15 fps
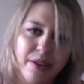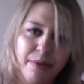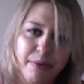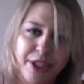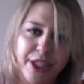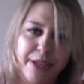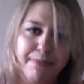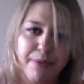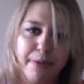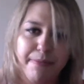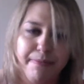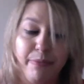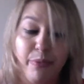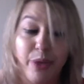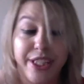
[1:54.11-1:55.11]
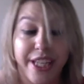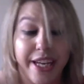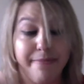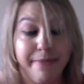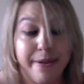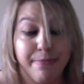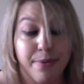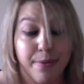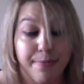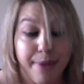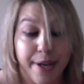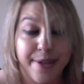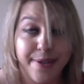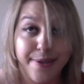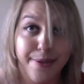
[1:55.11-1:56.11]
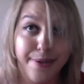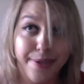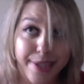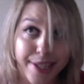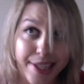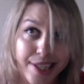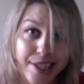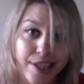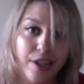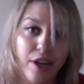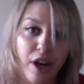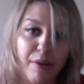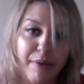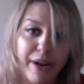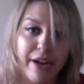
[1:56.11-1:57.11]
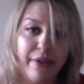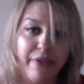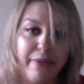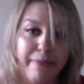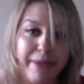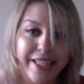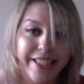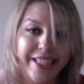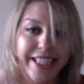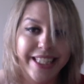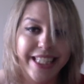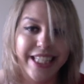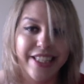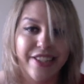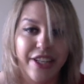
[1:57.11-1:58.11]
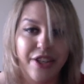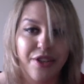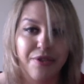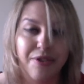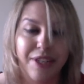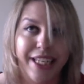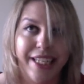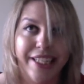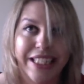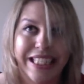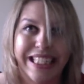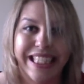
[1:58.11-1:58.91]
which had been proposed around the mid-16th century,